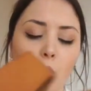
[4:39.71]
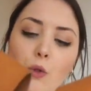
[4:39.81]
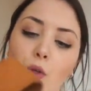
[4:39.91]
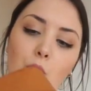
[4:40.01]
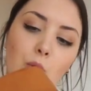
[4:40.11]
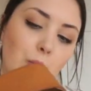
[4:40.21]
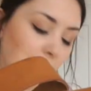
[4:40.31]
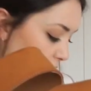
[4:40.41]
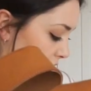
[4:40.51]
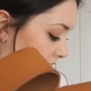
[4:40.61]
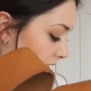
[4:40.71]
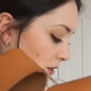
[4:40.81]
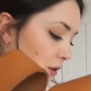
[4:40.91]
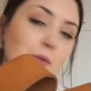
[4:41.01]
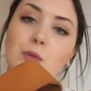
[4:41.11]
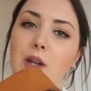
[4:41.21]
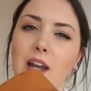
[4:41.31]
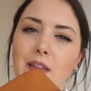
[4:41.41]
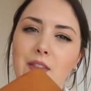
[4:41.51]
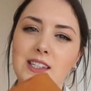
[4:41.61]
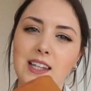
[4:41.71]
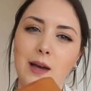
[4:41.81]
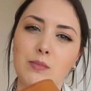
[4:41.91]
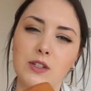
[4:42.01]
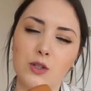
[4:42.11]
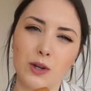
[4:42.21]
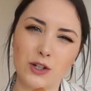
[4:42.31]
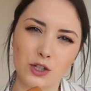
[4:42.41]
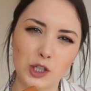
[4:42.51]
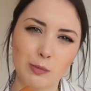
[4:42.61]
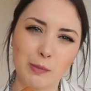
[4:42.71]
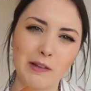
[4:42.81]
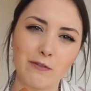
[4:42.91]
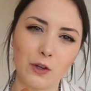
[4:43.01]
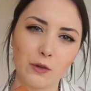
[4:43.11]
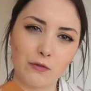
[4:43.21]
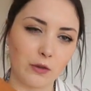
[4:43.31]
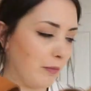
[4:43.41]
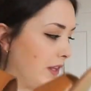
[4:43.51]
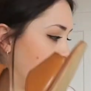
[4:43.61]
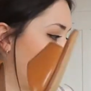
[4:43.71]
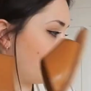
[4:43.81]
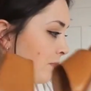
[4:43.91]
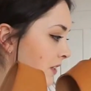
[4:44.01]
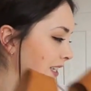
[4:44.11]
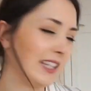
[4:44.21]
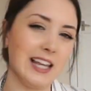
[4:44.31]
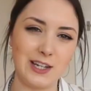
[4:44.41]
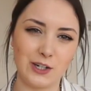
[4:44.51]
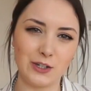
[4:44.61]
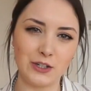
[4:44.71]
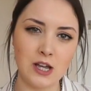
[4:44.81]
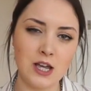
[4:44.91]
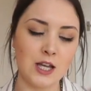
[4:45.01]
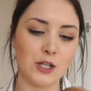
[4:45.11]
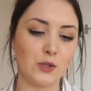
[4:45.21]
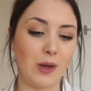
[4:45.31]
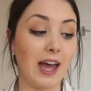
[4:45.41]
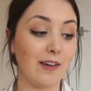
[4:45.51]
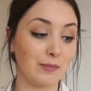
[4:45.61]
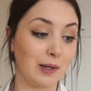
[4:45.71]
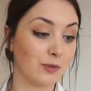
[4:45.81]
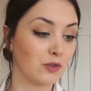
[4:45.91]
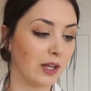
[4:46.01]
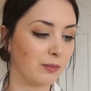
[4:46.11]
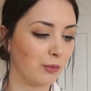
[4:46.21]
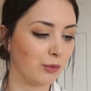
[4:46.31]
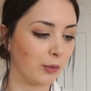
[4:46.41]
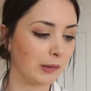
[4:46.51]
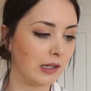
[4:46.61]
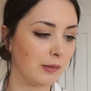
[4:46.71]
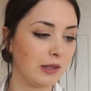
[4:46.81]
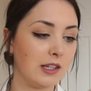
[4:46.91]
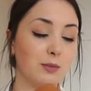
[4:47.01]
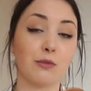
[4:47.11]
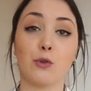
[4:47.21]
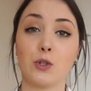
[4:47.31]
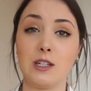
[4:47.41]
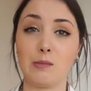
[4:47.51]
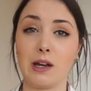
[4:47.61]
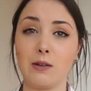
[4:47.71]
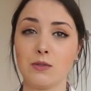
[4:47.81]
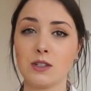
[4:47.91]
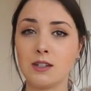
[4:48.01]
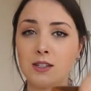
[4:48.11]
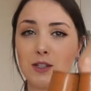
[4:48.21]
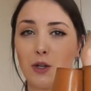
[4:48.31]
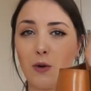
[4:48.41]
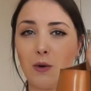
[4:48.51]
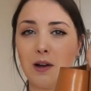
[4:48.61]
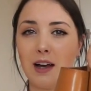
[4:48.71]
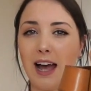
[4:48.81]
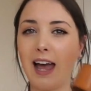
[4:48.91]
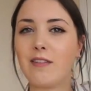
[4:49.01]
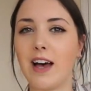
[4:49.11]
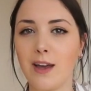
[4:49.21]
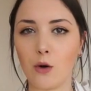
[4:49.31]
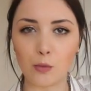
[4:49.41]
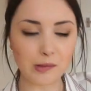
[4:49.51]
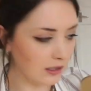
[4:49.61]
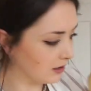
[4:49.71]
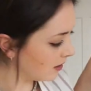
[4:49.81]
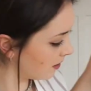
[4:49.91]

Although when I tried these on, it was when I had the scab situation on top of my foot from the sliders, so I haven't been able to try them on properly. But these were £14, so I have high hopes.